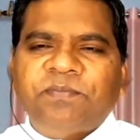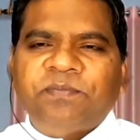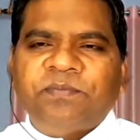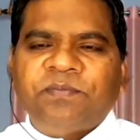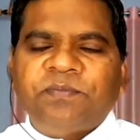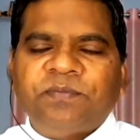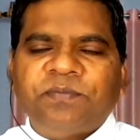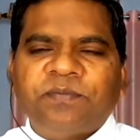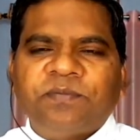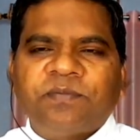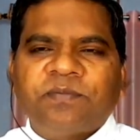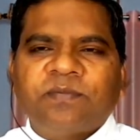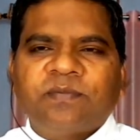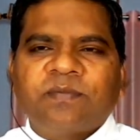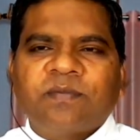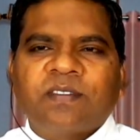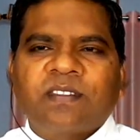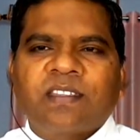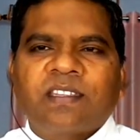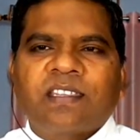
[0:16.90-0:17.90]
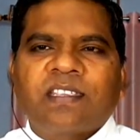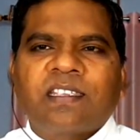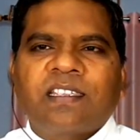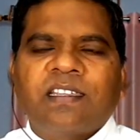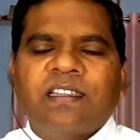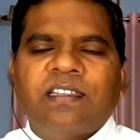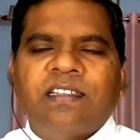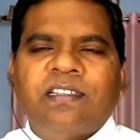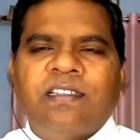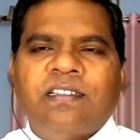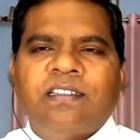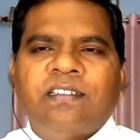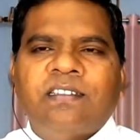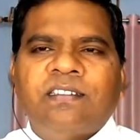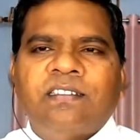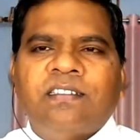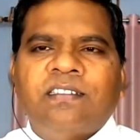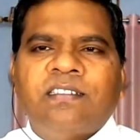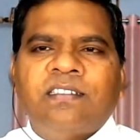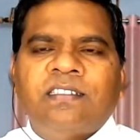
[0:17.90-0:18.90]

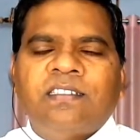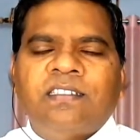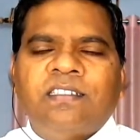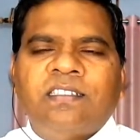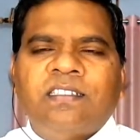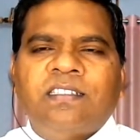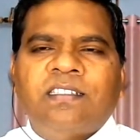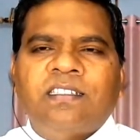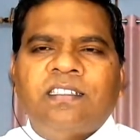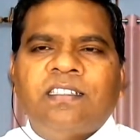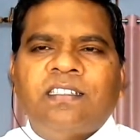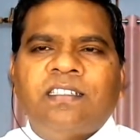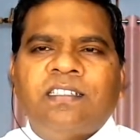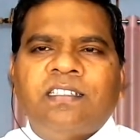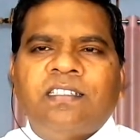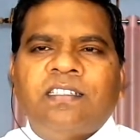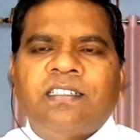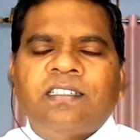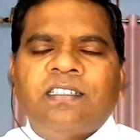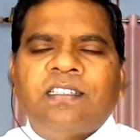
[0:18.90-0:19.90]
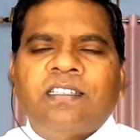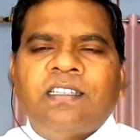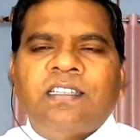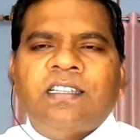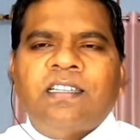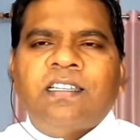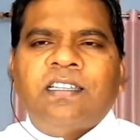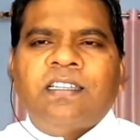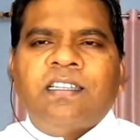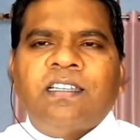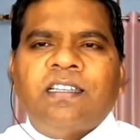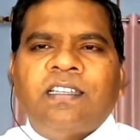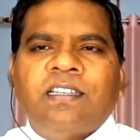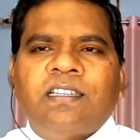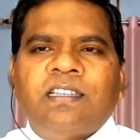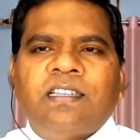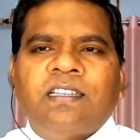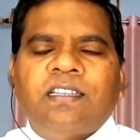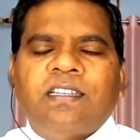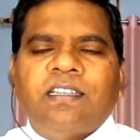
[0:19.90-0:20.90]

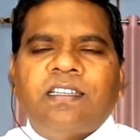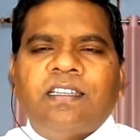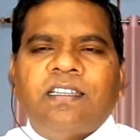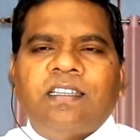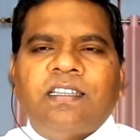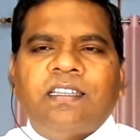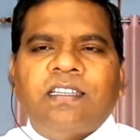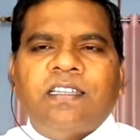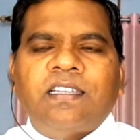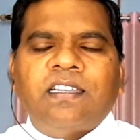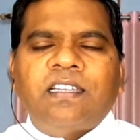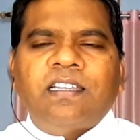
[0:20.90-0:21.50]
[no speech]